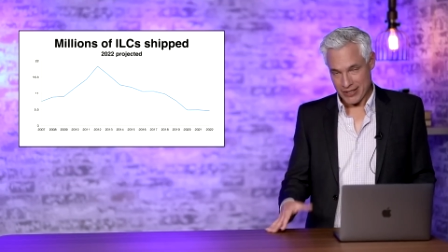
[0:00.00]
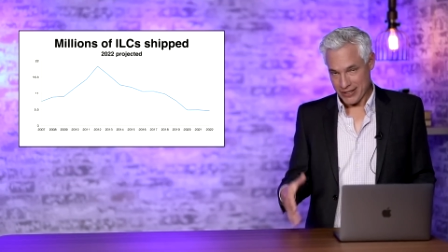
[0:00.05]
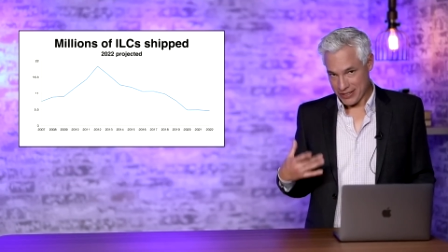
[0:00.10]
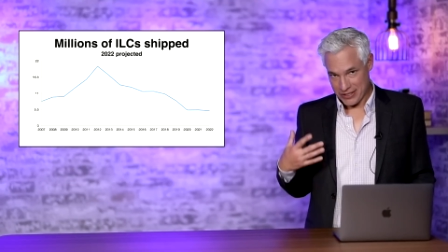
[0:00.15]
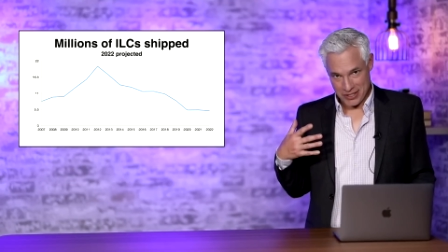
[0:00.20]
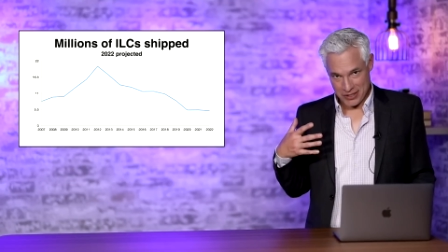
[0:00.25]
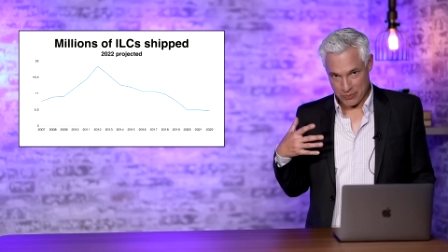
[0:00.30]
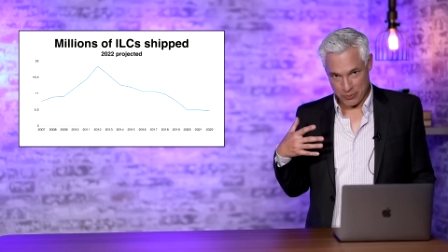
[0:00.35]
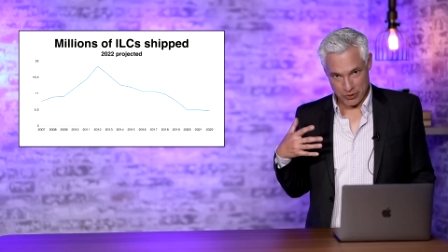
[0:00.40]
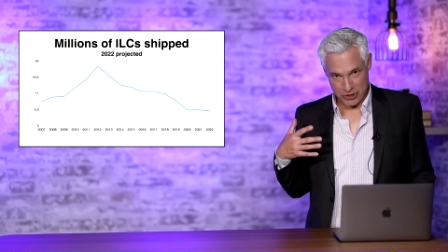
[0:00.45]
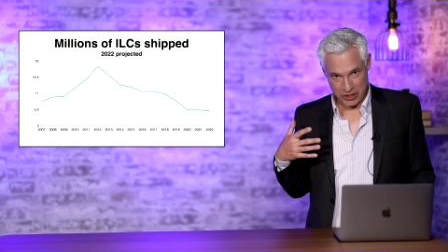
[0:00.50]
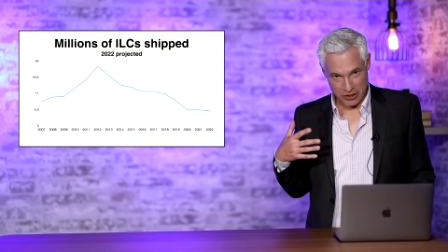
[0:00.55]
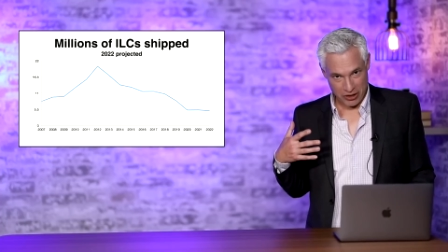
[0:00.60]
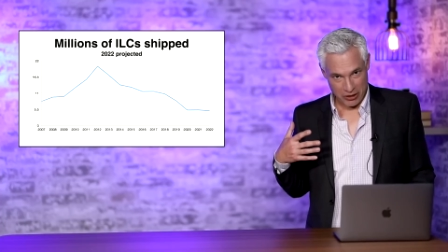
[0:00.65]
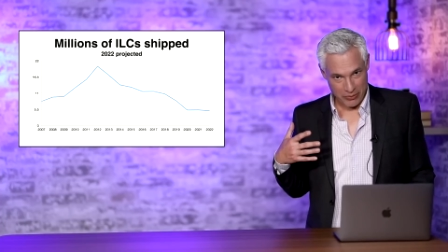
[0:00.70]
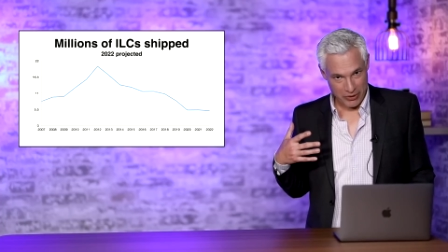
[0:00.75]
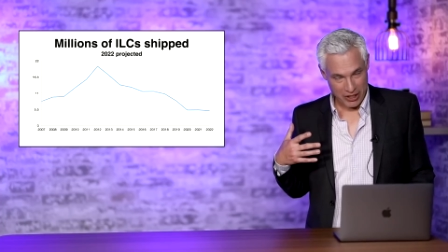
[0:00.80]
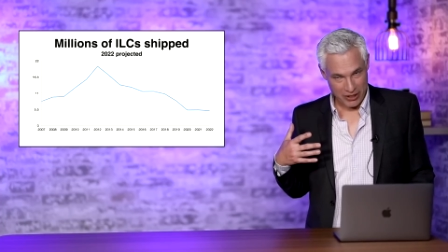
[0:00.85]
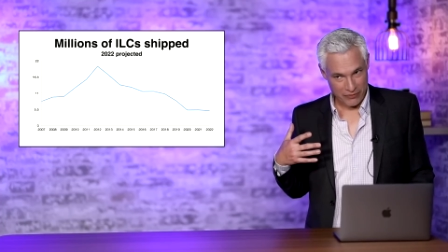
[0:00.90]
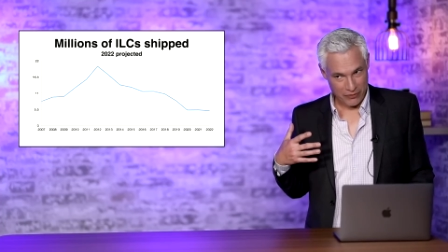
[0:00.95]
This is particularly
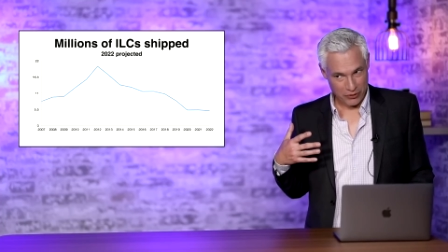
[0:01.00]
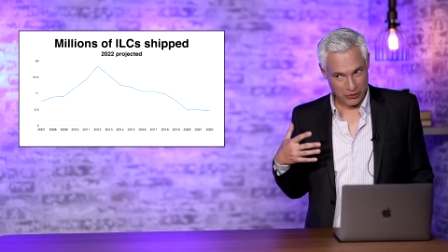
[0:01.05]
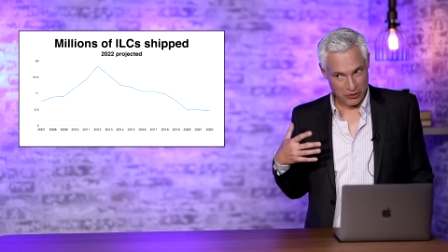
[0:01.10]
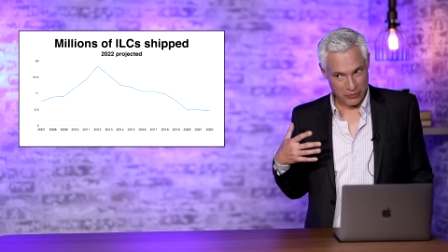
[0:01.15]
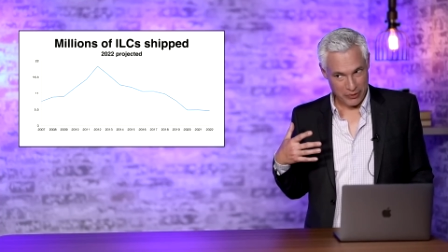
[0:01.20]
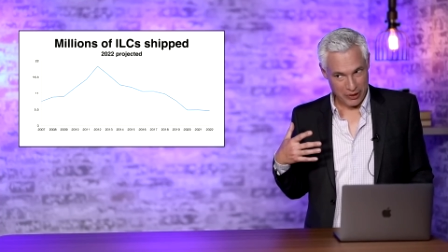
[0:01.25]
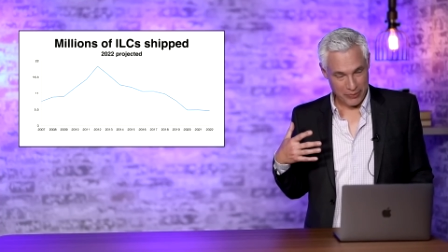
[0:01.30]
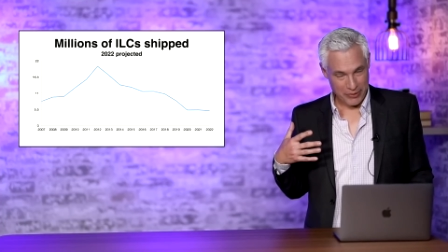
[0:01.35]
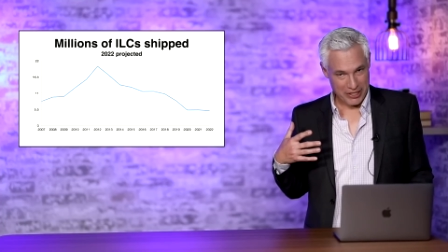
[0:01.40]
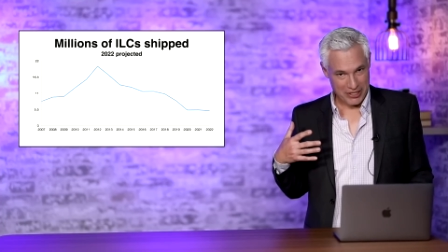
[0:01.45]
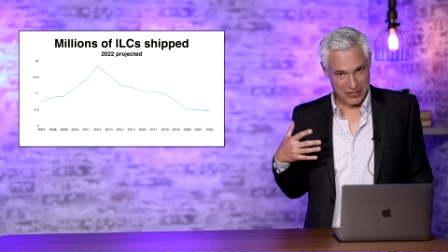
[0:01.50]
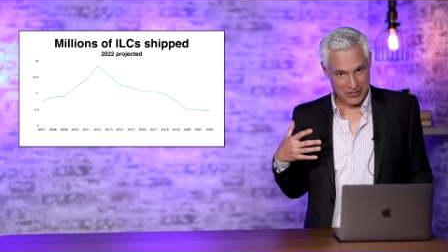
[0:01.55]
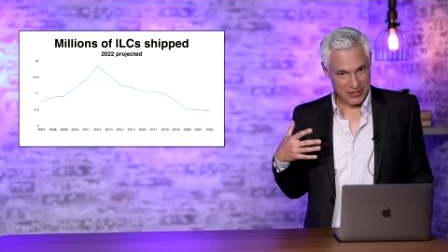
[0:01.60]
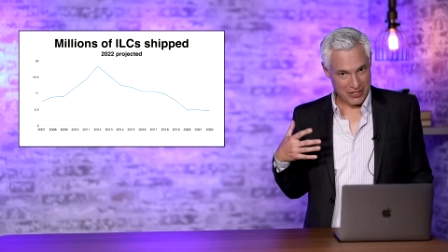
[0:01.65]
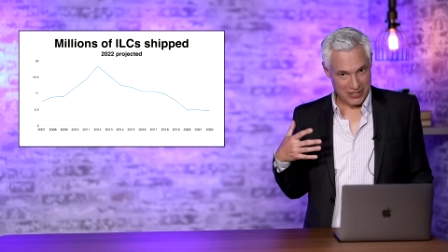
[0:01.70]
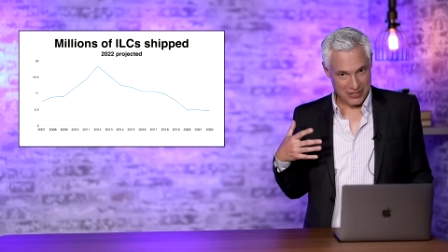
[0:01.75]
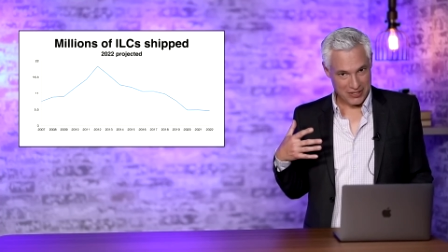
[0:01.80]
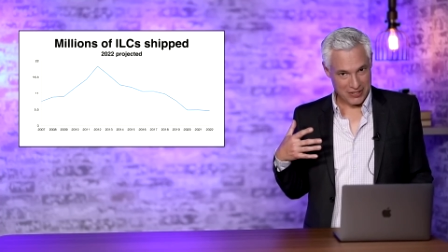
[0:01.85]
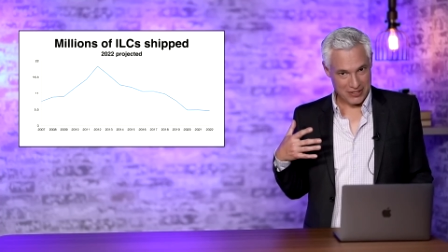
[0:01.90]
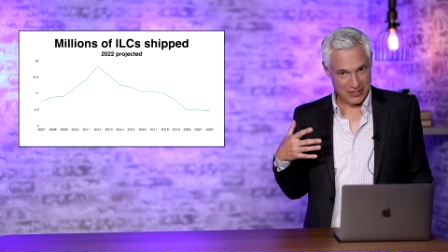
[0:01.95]
meaningful to me because
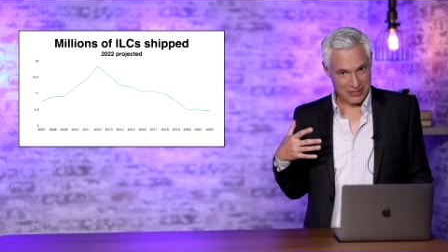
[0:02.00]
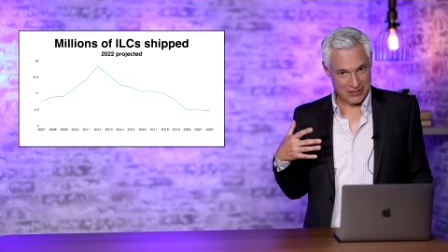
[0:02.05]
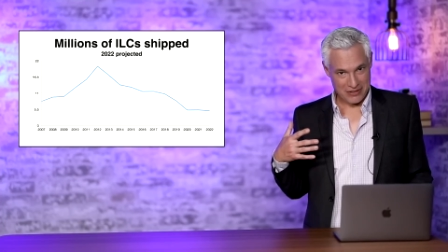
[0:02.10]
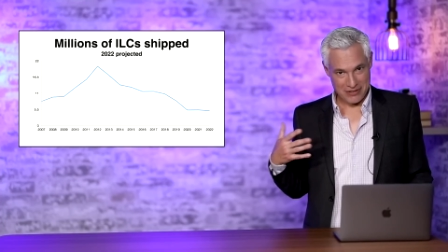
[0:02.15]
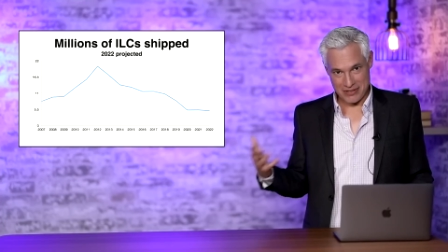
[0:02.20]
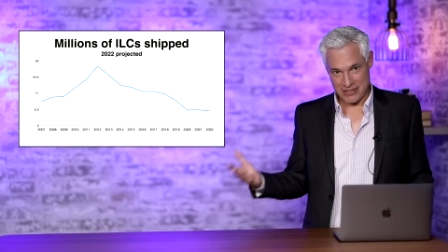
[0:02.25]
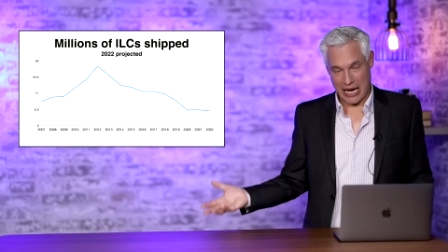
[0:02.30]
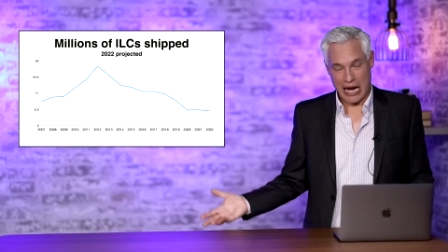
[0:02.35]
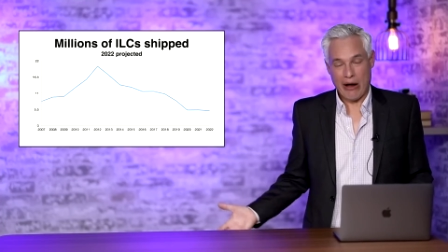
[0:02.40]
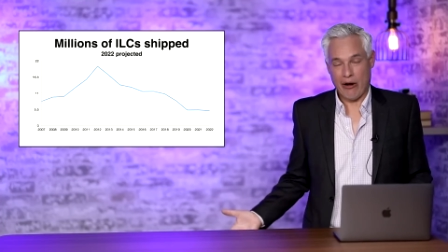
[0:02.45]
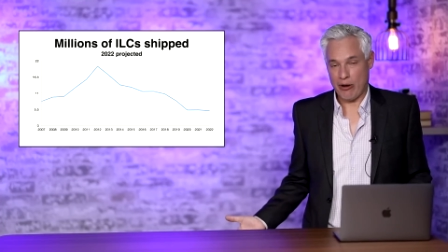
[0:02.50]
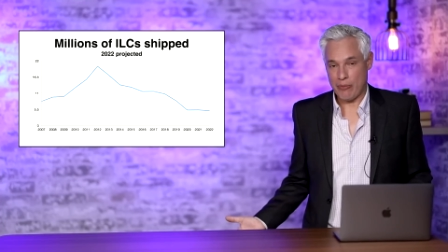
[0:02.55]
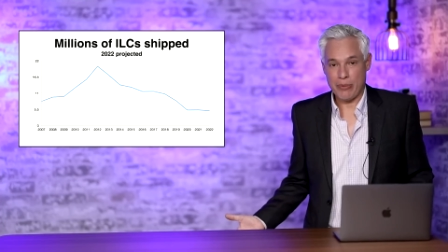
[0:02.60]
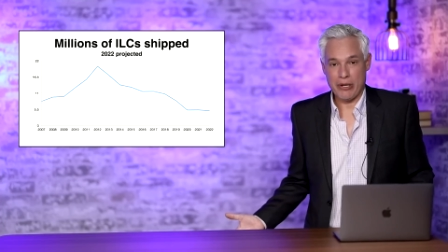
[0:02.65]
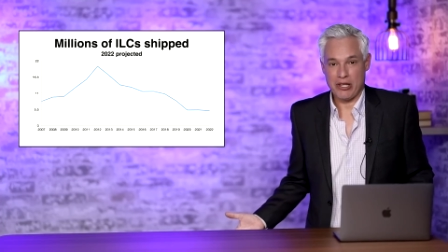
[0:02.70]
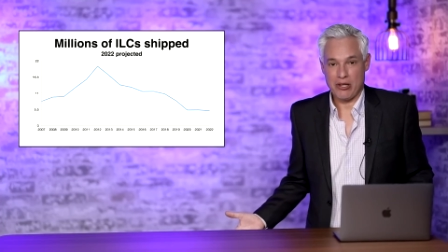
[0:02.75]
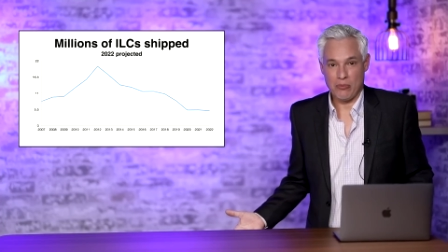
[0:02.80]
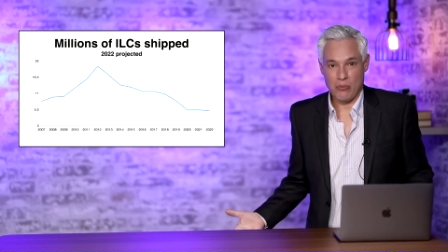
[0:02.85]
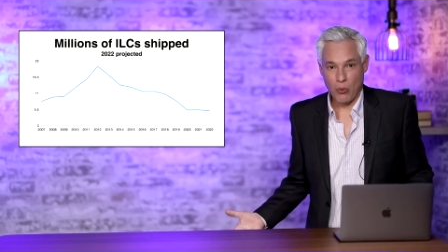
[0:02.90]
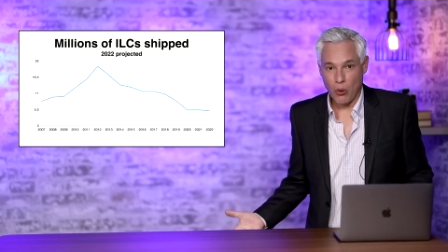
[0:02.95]
this is how I
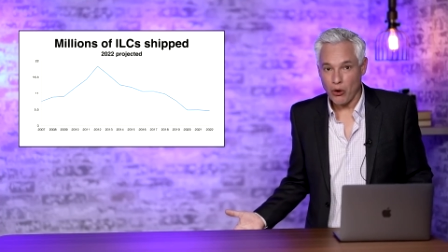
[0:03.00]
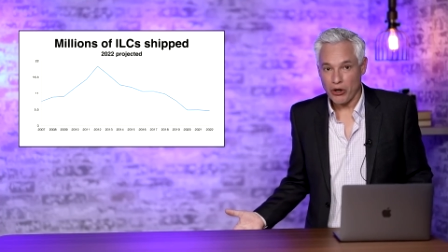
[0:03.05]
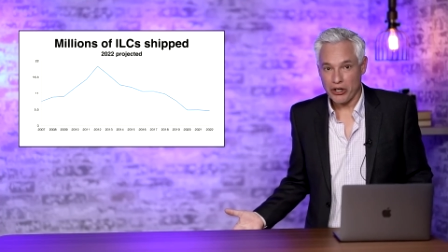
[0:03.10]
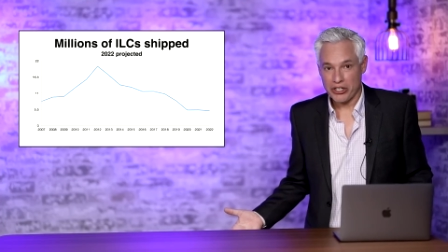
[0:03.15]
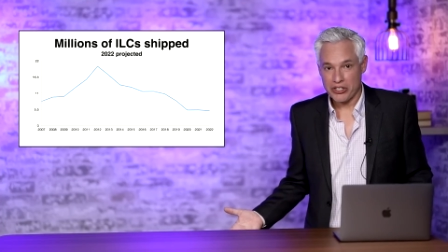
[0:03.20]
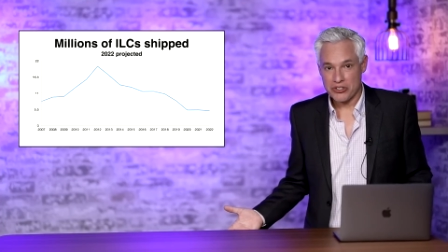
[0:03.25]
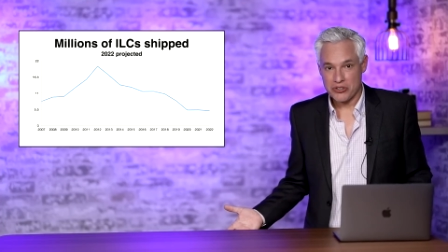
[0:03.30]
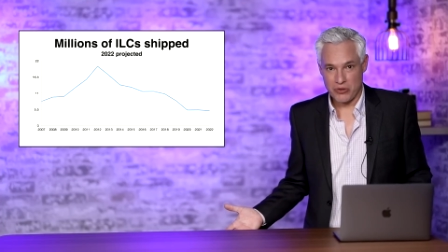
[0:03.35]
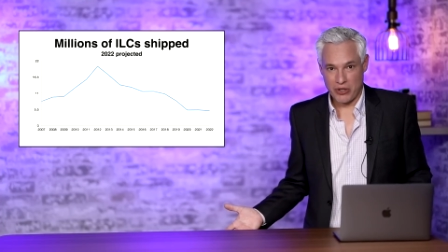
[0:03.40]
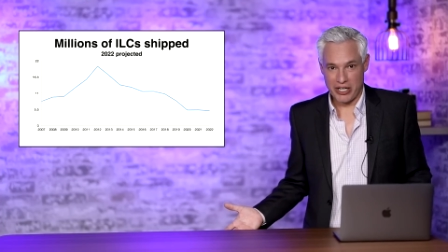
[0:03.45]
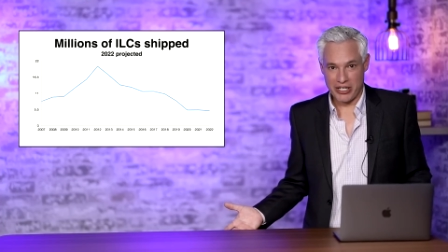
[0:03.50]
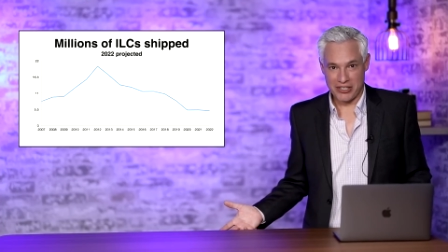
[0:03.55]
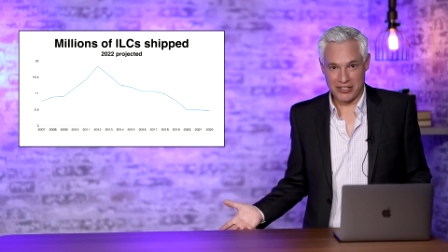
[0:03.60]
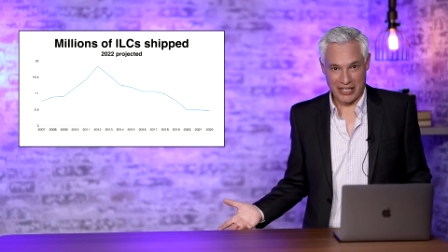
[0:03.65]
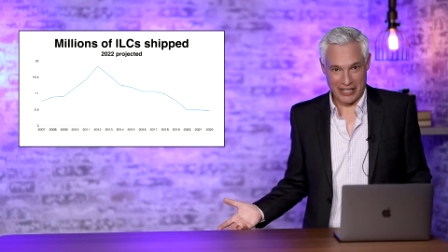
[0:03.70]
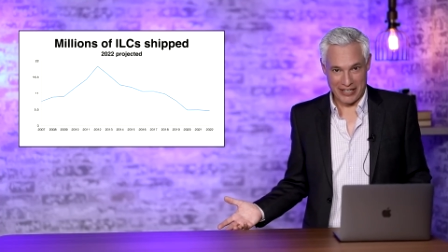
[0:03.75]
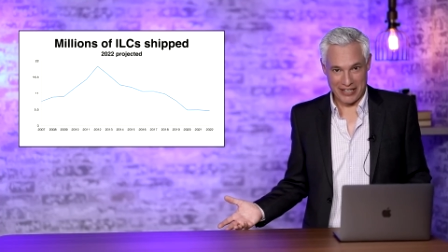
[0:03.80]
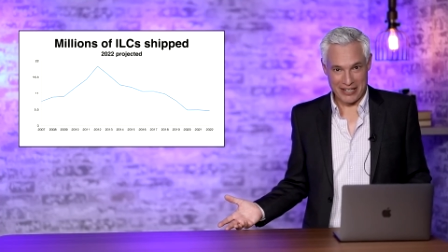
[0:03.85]
pay the mortgage, right? Like,